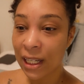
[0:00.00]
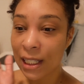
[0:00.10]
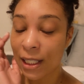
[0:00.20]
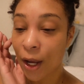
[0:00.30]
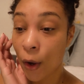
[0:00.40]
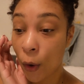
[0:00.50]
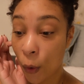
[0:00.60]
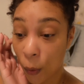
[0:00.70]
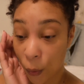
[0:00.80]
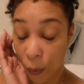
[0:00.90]

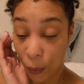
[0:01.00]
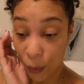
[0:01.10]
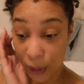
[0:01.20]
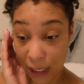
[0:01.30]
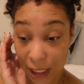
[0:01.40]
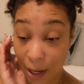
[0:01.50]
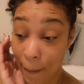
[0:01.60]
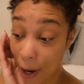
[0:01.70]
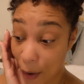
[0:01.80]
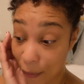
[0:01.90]
So
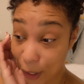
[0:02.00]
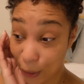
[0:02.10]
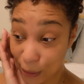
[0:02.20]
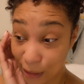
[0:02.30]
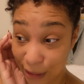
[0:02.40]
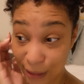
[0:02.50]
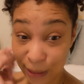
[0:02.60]
tomorrow